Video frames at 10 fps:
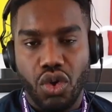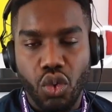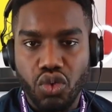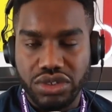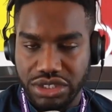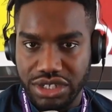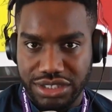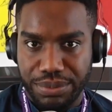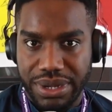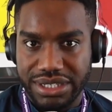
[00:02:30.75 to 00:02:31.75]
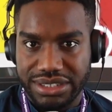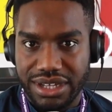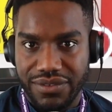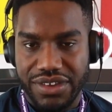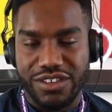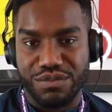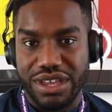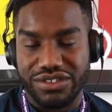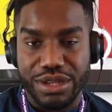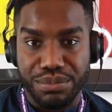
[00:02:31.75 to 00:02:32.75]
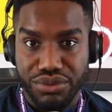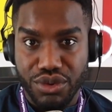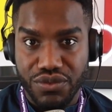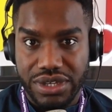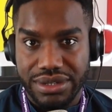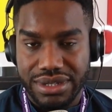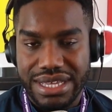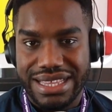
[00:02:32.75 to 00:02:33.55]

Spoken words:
All return to play stuff is basically proving